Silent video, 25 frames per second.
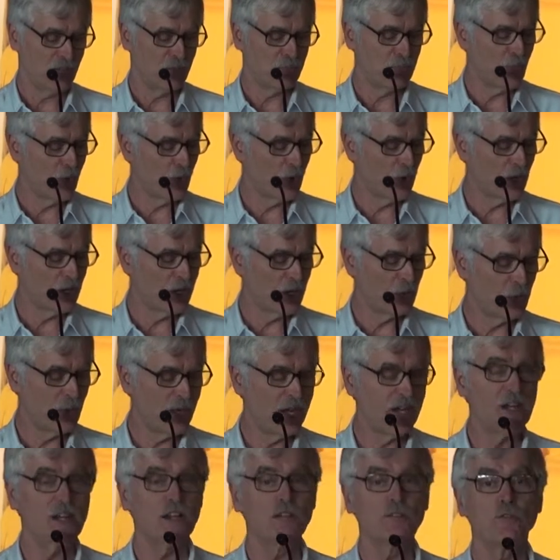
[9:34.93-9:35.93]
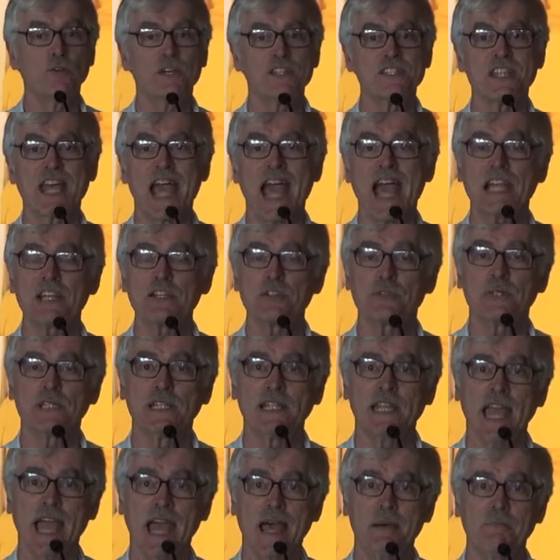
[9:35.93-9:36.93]
more aware of what's
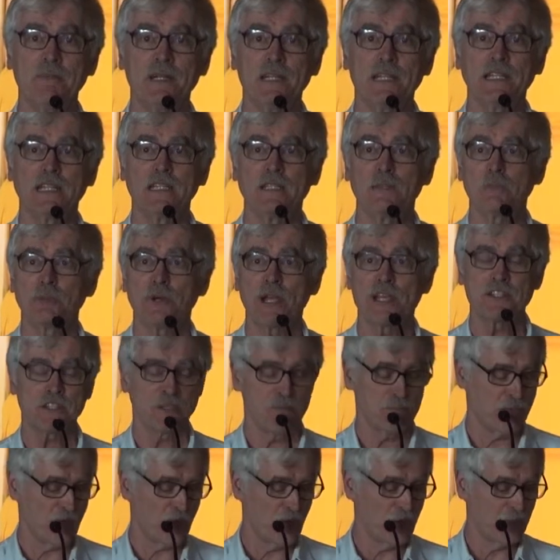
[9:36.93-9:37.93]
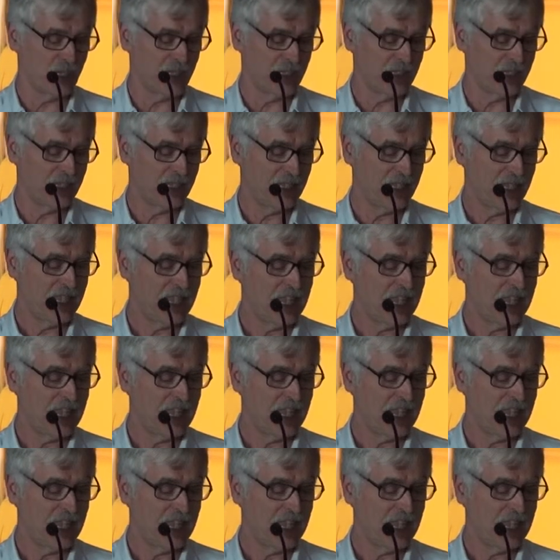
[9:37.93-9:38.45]
actually happening in the present moment,